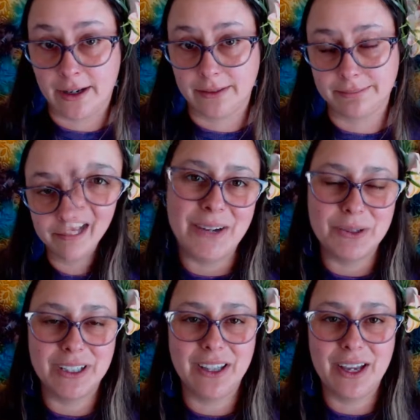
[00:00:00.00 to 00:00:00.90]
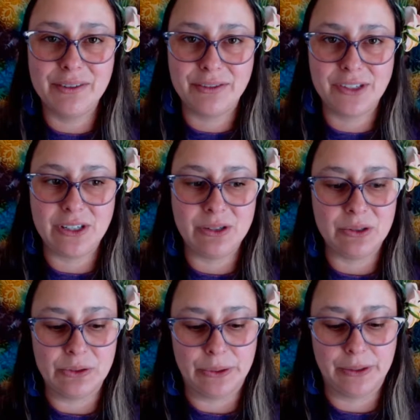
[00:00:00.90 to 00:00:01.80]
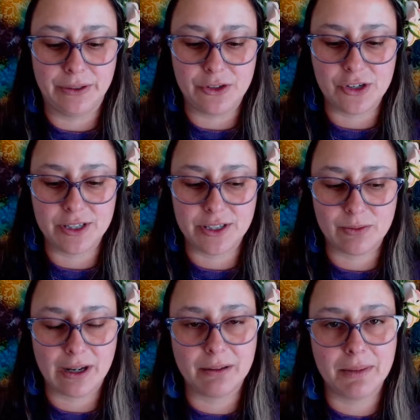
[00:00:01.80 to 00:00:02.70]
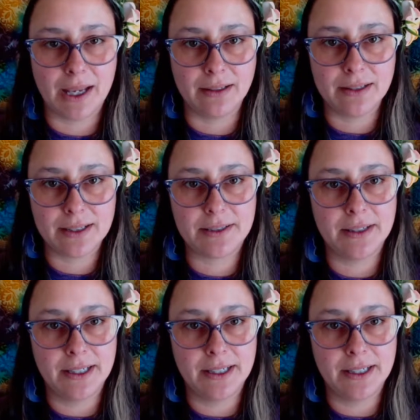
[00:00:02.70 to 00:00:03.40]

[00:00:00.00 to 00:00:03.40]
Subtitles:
So I would love to just recommend